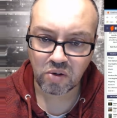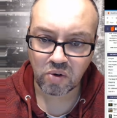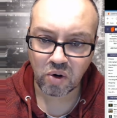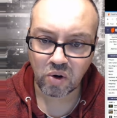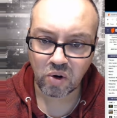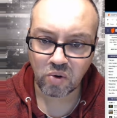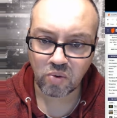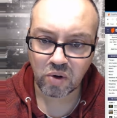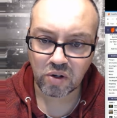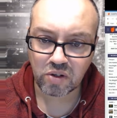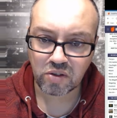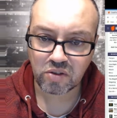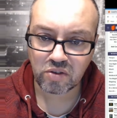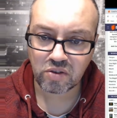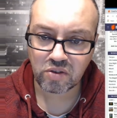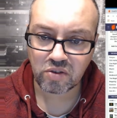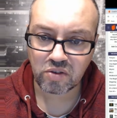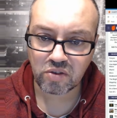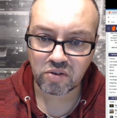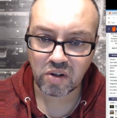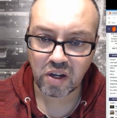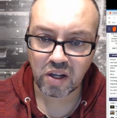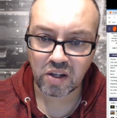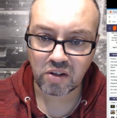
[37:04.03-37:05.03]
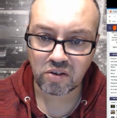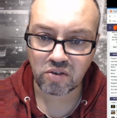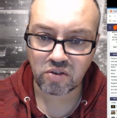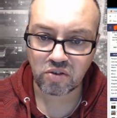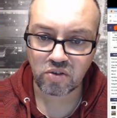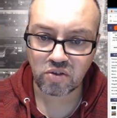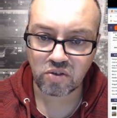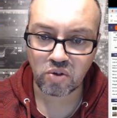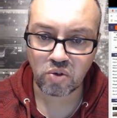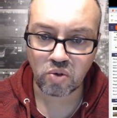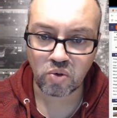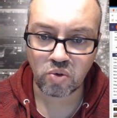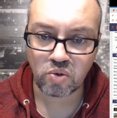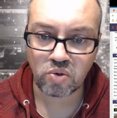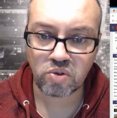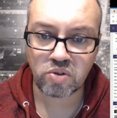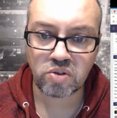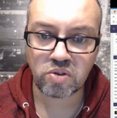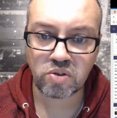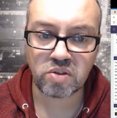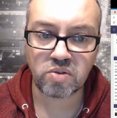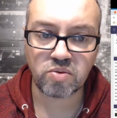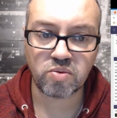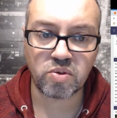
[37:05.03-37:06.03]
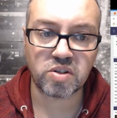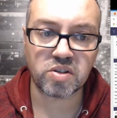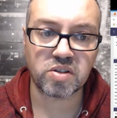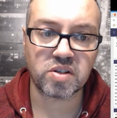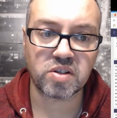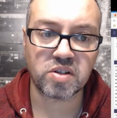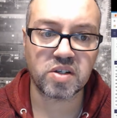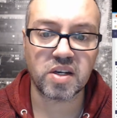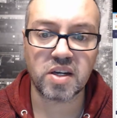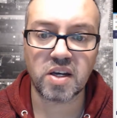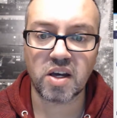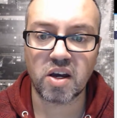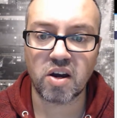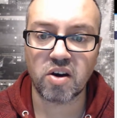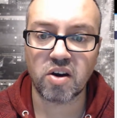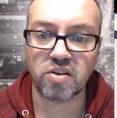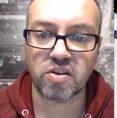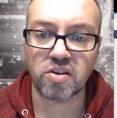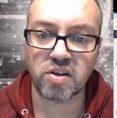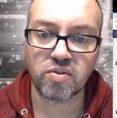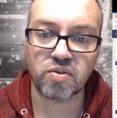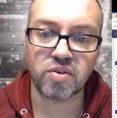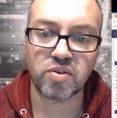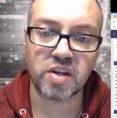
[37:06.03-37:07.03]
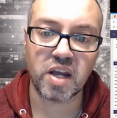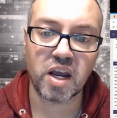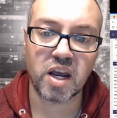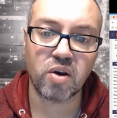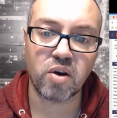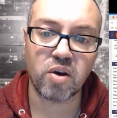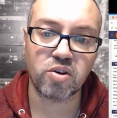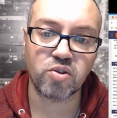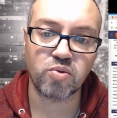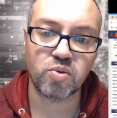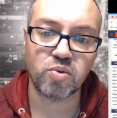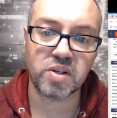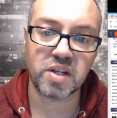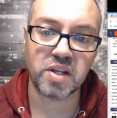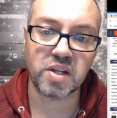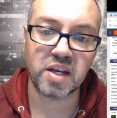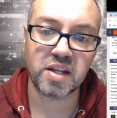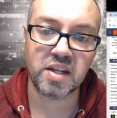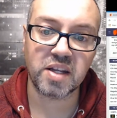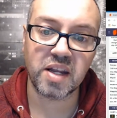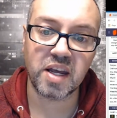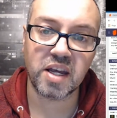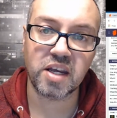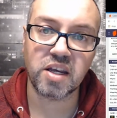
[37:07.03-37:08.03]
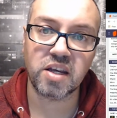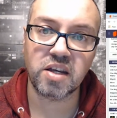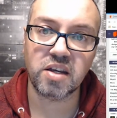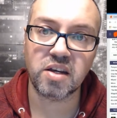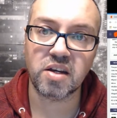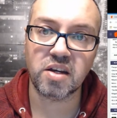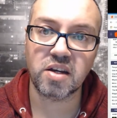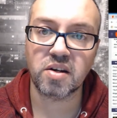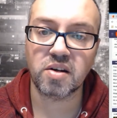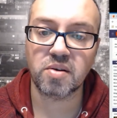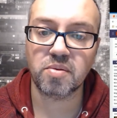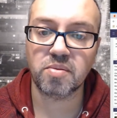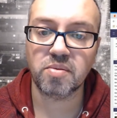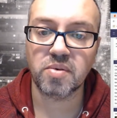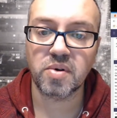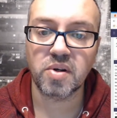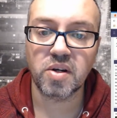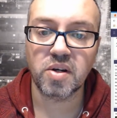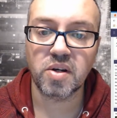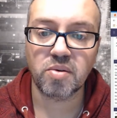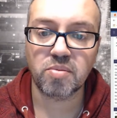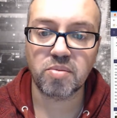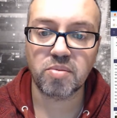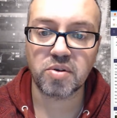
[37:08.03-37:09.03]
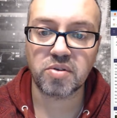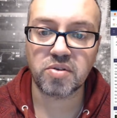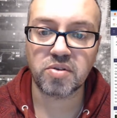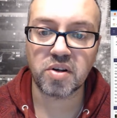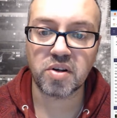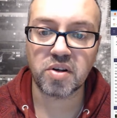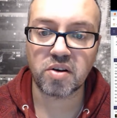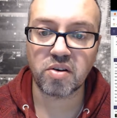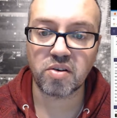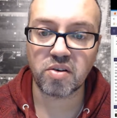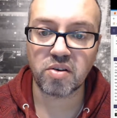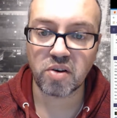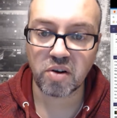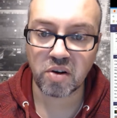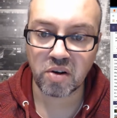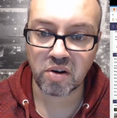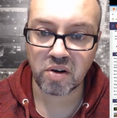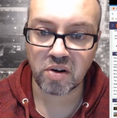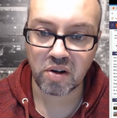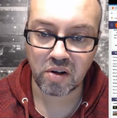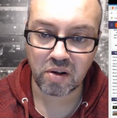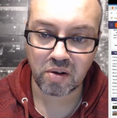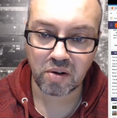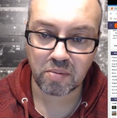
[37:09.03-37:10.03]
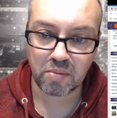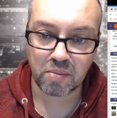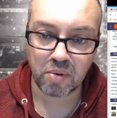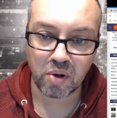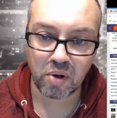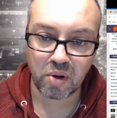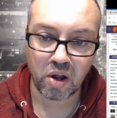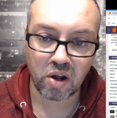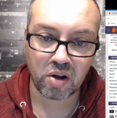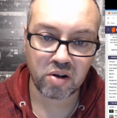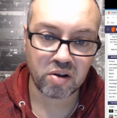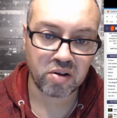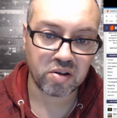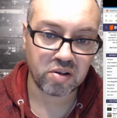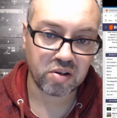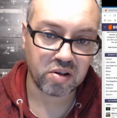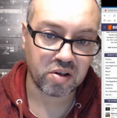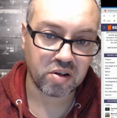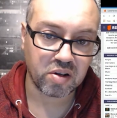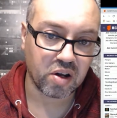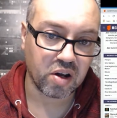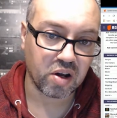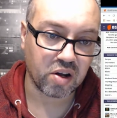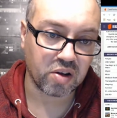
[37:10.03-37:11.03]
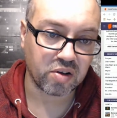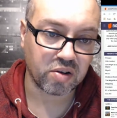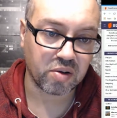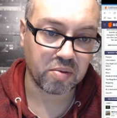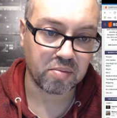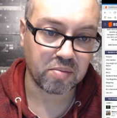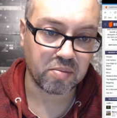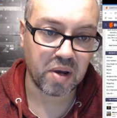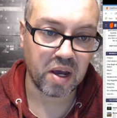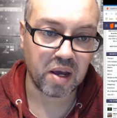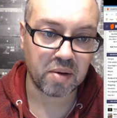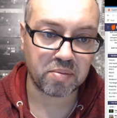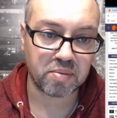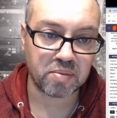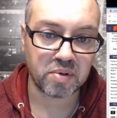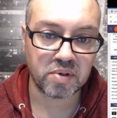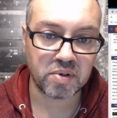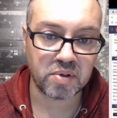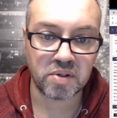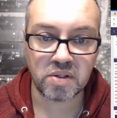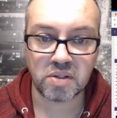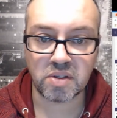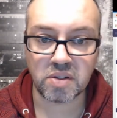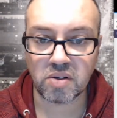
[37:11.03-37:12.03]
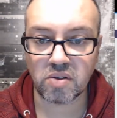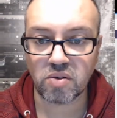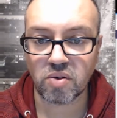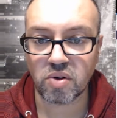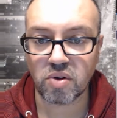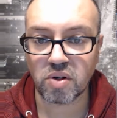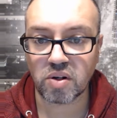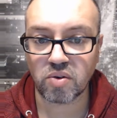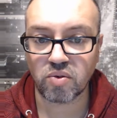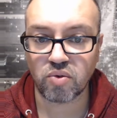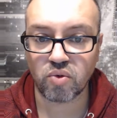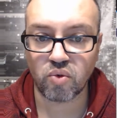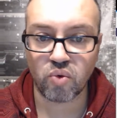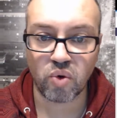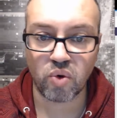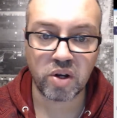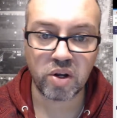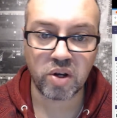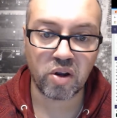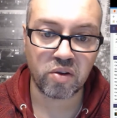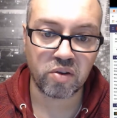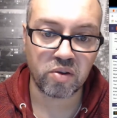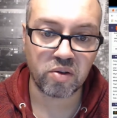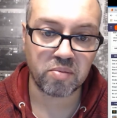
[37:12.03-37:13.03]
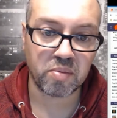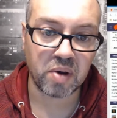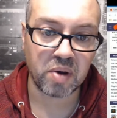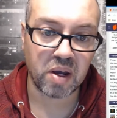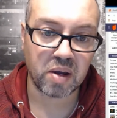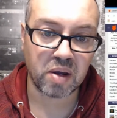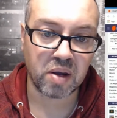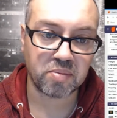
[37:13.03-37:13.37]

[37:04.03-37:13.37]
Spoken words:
1, and 2s, which are different areas within a particular block on the map or grid on the map.